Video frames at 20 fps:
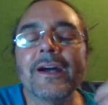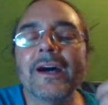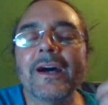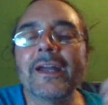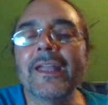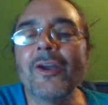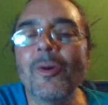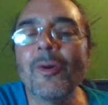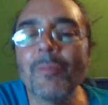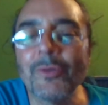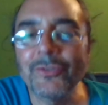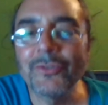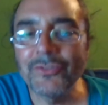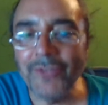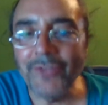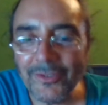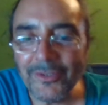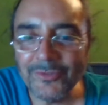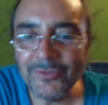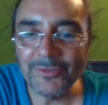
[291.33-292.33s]
a
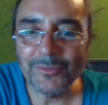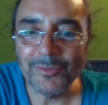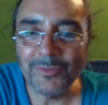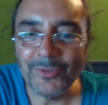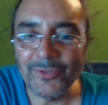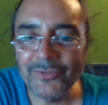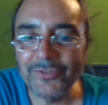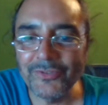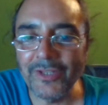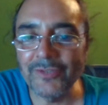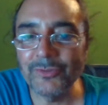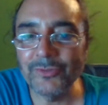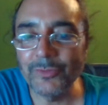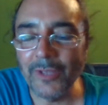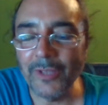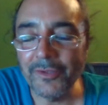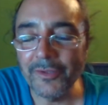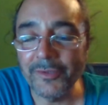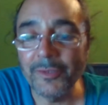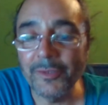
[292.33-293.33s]
homosexual
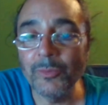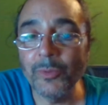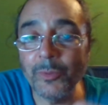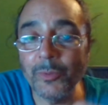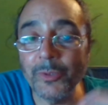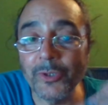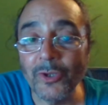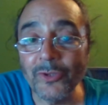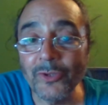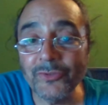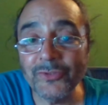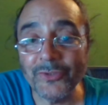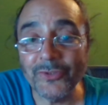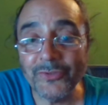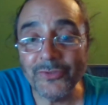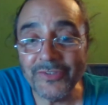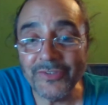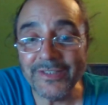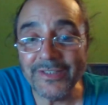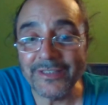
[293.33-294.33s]
sexuality, we could also
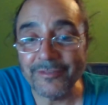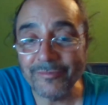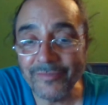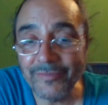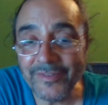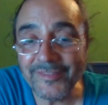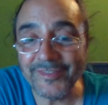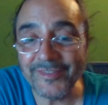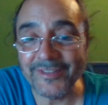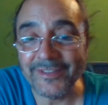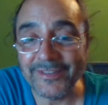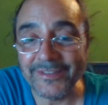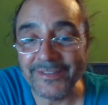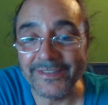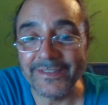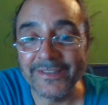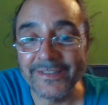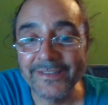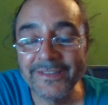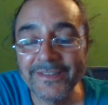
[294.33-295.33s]
see it physically.